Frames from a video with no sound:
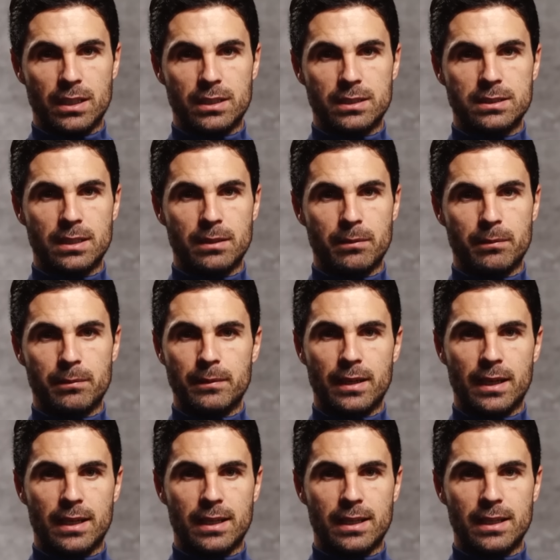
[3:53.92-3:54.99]
else. And,
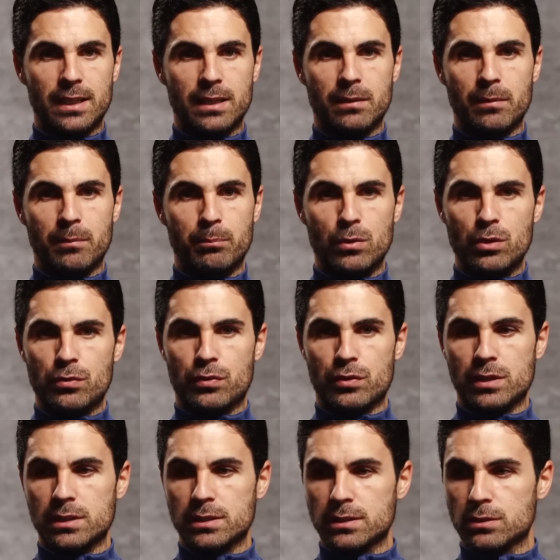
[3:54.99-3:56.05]
and again, me
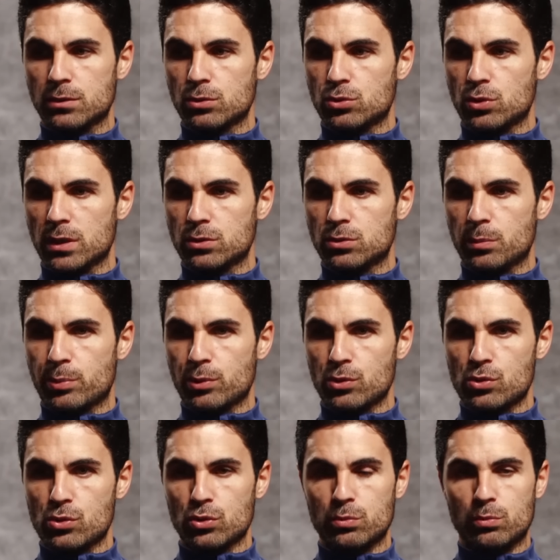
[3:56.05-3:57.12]
first to try to
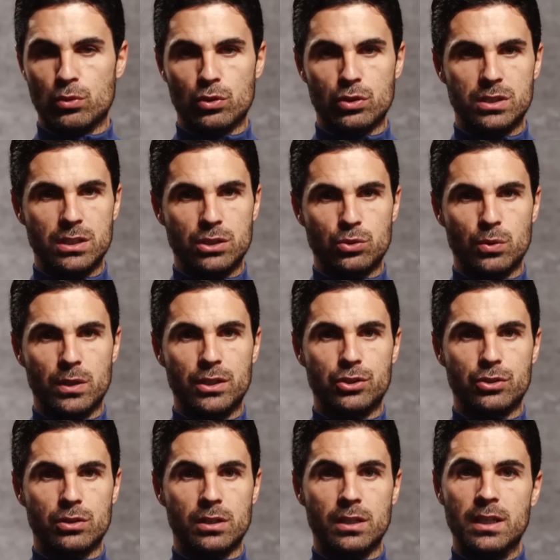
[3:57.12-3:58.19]
produce more
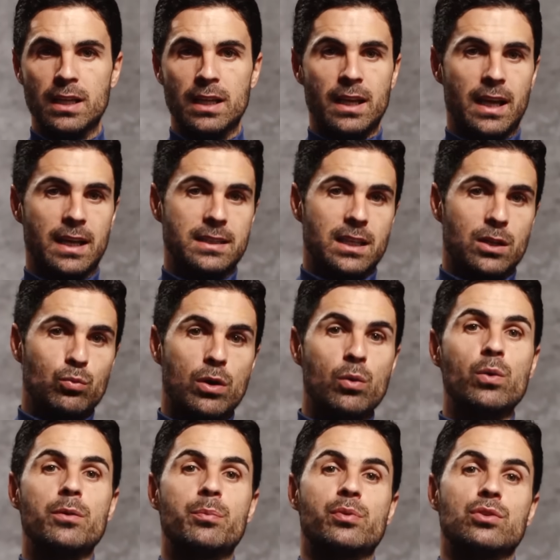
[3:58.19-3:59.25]
situation. And then when
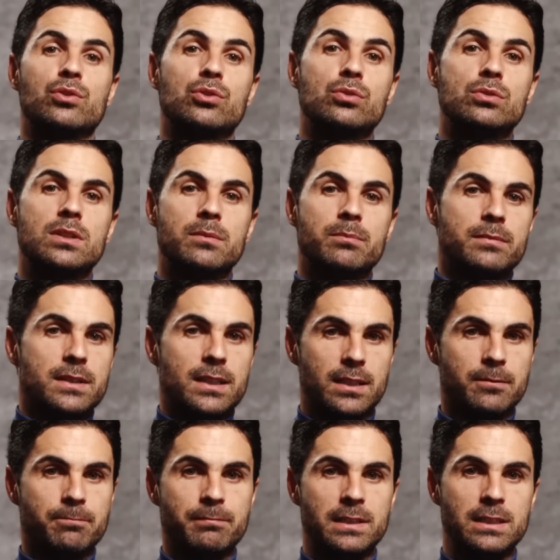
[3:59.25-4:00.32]
we produce them, yeah,
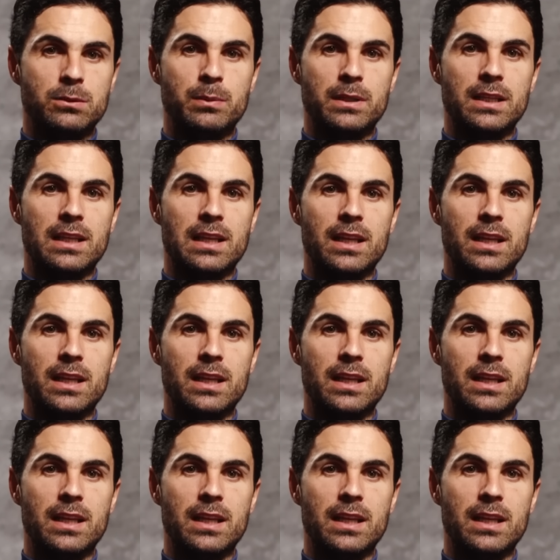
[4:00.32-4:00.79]
it's being